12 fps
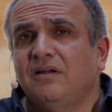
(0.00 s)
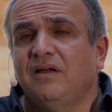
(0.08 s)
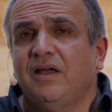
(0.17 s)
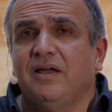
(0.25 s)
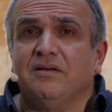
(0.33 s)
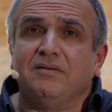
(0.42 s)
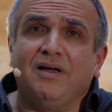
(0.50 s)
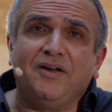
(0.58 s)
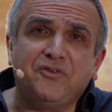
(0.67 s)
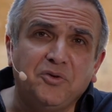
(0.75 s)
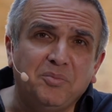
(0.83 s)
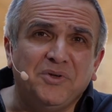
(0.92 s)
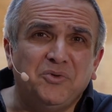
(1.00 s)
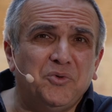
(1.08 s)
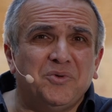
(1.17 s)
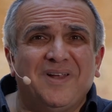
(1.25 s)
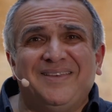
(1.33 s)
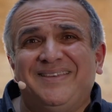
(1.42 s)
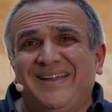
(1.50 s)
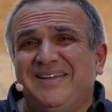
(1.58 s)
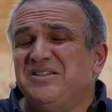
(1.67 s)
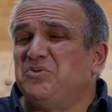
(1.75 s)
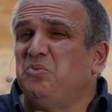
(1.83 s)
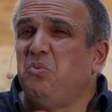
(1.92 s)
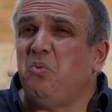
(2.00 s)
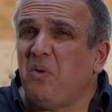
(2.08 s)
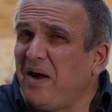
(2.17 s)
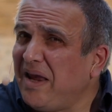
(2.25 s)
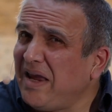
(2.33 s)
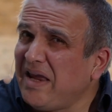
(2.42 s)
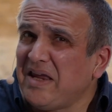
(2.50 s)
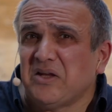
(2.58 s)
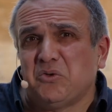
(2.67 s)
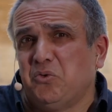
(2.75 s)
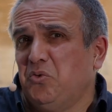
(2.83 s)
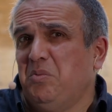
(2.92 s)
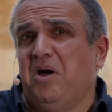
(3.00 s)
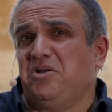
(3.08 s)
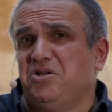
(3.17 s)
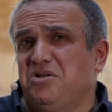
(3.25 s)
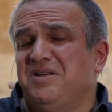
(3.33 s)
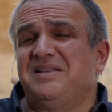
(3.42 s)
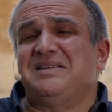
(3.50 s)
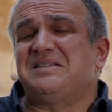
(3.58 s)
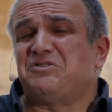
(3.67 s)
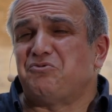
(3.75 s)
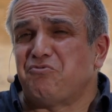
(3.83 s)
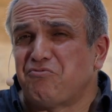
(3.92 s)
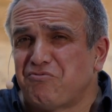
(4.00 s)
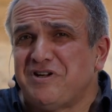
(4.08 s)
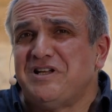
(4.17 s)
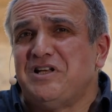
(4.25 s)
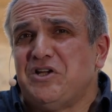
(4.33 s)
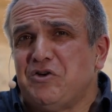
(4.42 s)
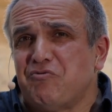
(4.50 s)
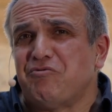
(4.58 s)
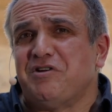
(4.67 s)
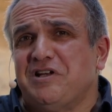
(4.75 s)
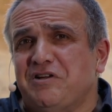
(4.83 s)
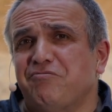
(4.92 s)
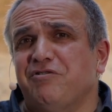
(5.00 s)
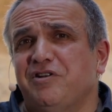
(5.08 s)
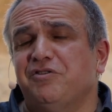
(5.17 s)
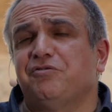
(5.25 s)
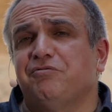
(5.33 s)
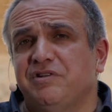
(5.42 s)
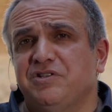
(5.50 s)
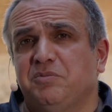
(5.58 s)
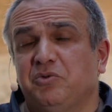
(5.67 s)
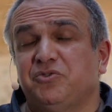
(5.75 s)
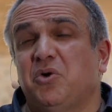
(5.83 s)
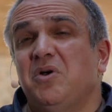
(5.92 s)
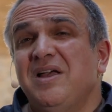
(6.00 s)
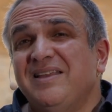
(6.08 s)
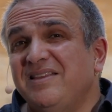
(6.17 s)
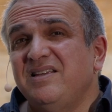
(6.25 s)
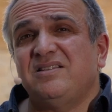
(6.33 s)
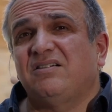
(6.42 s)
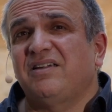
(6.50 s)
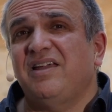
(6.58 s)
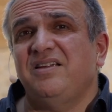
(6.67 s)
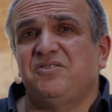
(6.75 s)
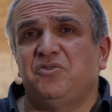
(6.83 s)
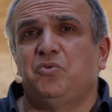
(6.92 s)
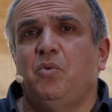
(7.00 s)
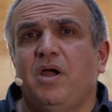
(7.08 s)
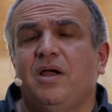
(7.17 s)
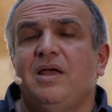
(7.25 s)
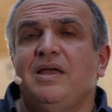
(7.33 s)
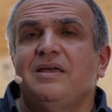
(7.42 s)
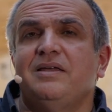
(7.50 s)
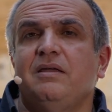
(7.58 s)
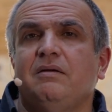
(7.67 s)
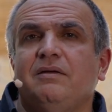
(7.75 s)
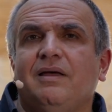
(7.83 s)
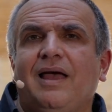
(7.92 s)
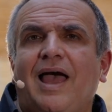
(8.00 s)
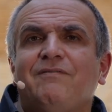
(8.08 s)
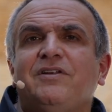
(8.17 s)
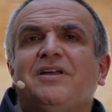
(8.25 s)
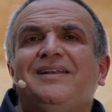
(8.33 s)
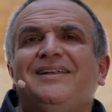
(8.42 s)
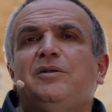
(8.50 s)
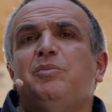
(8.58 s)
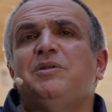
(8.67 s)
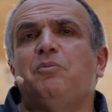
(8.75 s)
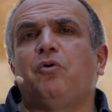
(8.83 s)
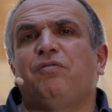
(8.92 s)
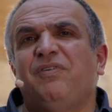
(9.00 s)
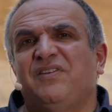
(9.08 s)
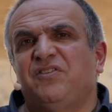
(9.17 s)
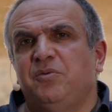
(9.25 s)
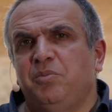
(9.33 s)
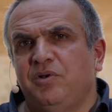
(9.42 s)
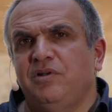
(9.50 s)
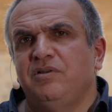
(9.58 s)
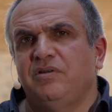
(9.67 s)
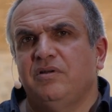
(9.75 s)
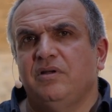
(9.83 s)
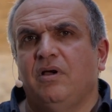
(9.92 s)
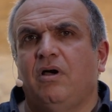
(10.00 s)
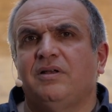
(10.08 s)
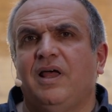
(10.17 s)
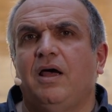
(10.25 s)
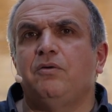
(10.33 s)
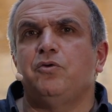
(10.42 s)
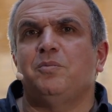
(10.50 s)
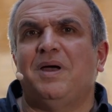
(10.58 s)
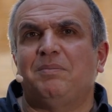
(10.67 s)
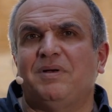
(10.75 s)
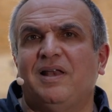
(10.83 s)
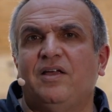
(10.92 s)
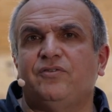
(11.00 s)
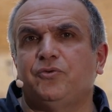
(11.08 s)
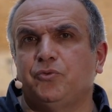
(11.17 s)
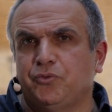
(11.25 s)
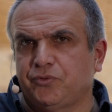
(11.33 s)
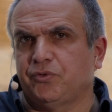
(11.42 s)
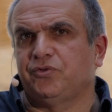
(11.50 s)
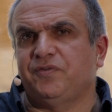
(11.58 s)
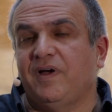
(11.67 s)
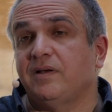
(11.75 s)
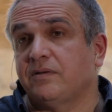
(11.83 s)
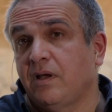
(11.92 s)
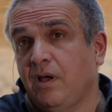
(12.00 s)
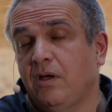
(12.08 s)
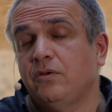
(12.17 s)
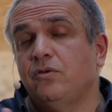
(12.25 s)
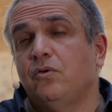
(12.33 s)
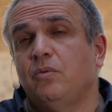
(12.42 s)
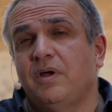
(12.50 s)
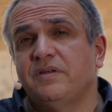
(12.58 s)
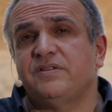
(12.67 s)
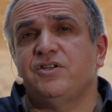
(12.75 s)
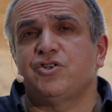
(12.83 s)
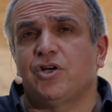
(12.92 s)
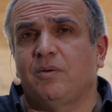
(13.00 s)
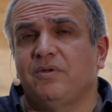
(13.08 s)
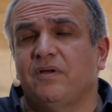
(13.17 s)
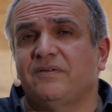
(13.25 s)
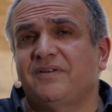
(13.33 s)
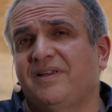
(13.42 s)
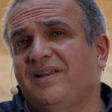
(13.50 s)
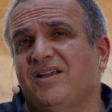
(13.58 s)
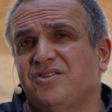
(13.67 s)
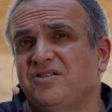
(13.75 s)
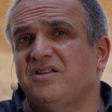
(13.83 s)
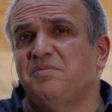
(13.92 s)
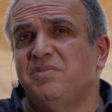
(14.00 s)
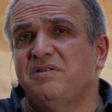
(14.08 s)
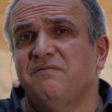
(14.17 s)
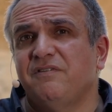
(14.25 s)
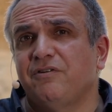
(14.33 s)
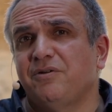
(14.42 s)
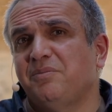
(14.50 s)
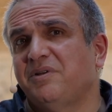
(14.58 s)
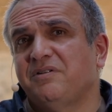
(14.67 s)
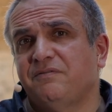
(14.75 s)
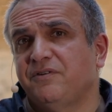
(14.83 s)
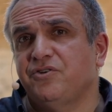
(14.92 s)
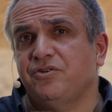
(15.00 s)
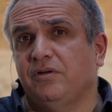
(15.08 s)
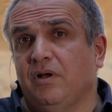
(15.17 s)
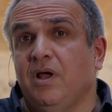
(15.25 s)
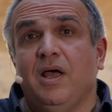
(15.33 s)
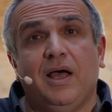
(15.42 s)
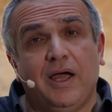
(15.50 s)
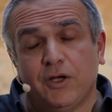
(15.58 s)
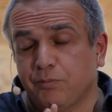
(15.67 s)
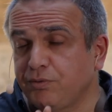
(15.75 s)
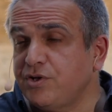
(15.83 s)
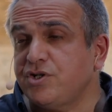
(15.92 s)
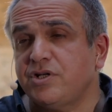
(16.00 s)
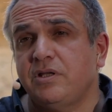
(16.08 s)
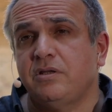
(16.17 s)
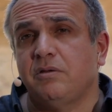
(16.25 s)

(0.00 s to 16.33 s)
And I submit to you that that is way too much. That is really, really, really unreasonable. So these are cases where having a little bit more flexibility on how you map classes to source files, the way C# does, can actually be very beneficial. I appreciate